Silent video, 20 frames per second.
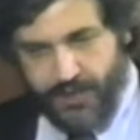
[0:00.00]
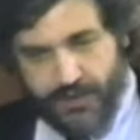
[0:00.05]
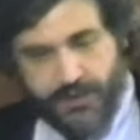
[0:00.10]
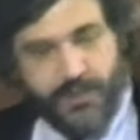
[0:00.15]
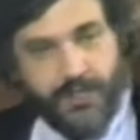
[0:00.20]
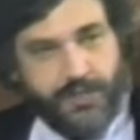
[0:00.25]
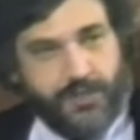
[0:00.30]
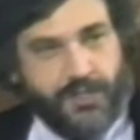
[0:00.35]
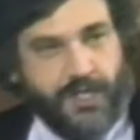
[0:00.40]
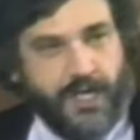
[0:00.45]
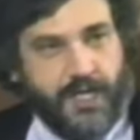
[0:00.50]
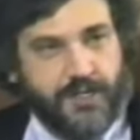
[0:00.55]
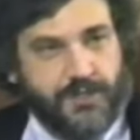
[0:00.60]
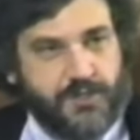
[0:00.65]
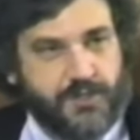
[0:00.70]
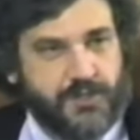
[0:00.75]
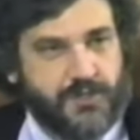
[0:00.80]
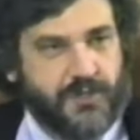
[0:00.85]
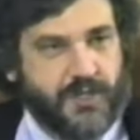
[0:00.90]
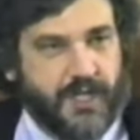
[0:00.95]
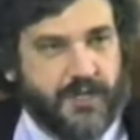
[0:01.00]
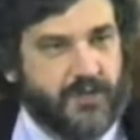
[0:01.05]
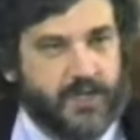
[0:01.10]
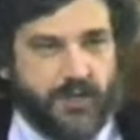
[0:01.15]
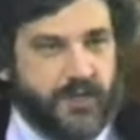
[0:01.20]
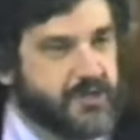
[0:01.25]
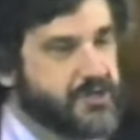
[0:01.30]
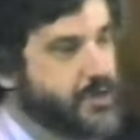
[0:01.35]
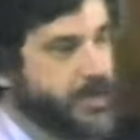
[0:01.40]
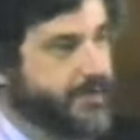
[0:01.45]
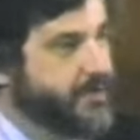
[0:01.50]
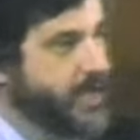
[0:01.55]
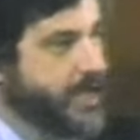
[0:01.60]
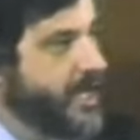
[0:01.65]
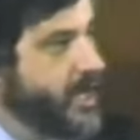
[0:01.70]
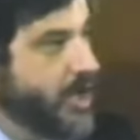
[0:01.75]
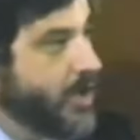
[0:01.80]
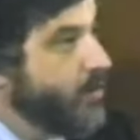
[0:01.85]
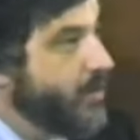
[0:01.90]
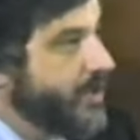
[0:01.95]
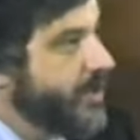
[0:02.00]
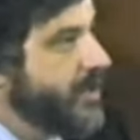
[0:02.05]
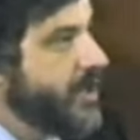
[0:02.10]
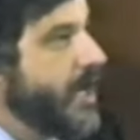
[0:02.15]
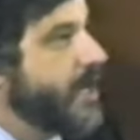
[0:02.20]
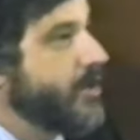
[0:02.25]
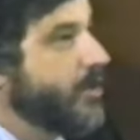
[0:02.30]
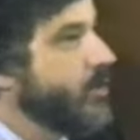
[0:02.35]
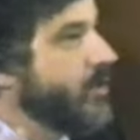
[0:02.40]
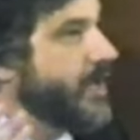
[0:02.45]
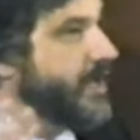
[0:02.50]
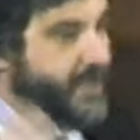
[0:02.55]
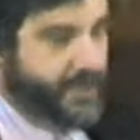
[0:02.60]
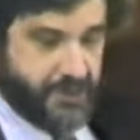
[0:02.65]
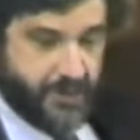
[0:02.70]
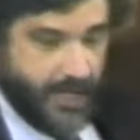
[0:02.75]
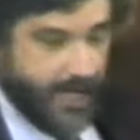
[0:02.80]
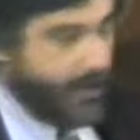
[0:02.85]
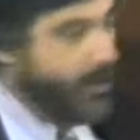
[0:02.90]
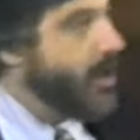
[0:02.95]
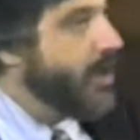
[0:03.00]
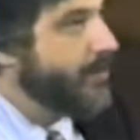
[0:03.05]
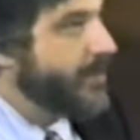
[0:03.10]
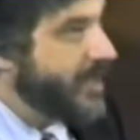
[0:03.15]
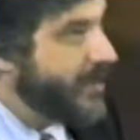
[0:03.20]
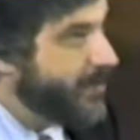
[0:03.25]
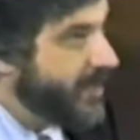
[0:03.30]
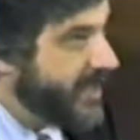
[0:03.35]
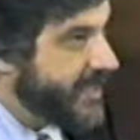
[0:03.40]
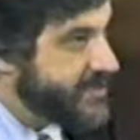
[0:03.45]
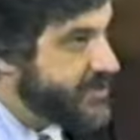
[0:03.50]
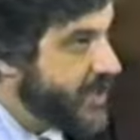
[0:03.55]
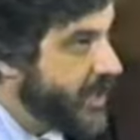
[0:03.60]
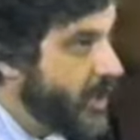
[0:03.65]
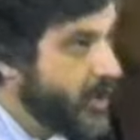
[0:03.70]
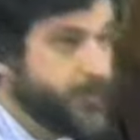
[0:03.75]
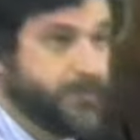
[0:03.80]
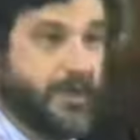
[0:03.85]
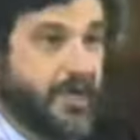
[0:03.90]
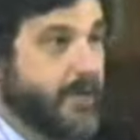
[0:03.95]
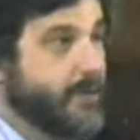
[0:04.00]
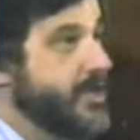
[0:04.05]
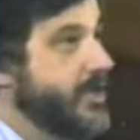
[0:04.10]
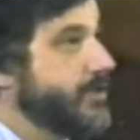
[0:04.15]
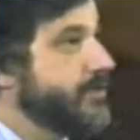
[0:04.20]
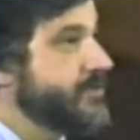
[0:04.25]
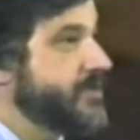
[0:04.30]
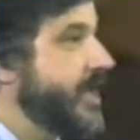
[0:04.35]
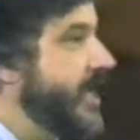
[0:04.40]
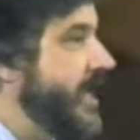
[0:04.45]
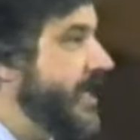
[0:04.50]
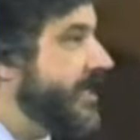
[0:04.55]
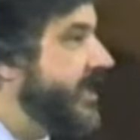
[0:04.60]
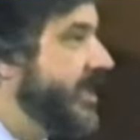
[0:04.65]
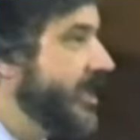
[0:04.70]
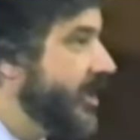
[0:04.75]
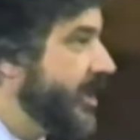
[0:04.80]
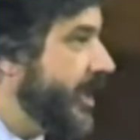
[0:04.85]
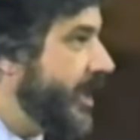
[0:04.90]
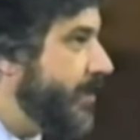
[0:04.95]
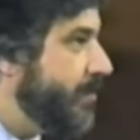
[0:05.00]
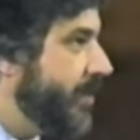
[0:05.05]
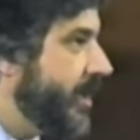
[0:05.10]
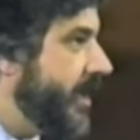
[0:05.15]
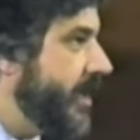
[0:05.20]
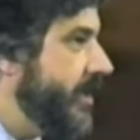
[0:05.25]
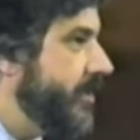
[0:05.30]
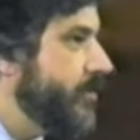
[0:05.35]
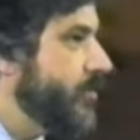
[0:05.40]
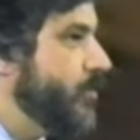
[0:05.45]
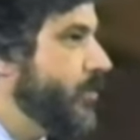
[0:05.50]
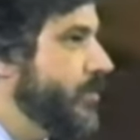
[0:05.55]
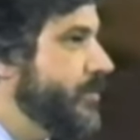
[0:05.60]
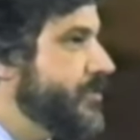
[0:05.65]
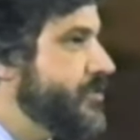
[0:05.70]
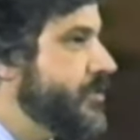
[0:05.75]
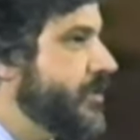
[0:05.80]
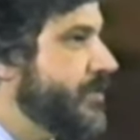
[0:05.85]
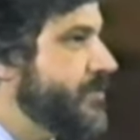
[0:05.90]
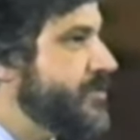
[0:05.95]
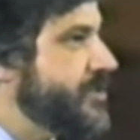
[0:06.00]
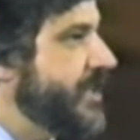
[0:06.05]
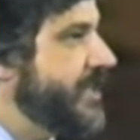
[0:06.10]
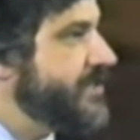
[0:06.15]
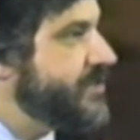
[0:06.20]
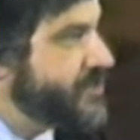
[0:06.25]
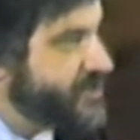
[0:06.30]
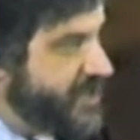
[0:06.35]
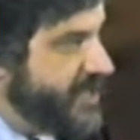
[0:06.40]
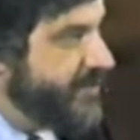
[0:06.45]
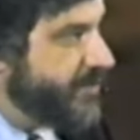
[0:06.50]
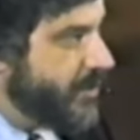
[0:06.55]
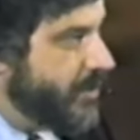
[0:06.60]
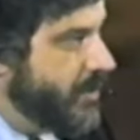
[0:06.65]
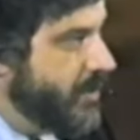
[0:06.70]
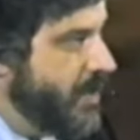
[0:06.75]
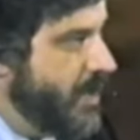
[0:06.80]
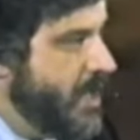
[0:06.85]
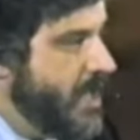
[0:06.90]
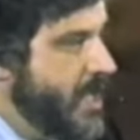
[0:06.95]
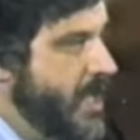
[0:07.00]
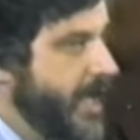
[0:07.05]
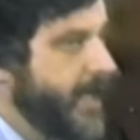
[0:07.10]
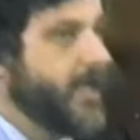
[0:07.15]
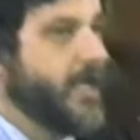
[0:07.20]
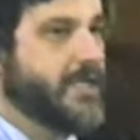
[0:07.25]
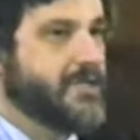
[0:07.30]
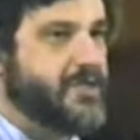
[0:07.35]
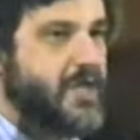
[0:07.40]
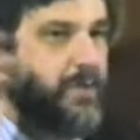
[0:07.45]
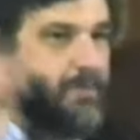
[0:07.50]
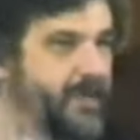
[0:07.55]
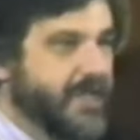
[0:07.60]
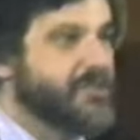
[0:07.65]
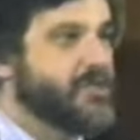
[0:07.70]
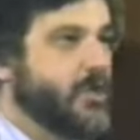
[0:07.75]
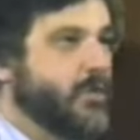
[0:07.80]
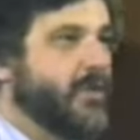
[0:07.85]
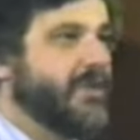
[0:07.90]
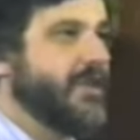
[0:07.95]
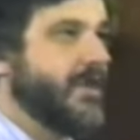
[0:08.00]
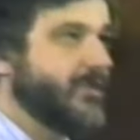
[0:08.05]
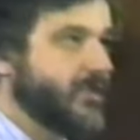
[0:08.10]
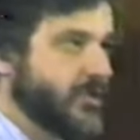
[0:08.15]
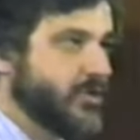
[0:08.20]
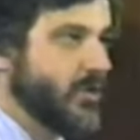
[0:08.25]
that suggests that there isn't that heroin not only does not harm anybody's health, but it, you can't kill anybody under normal circumstances either, unless they mix it with other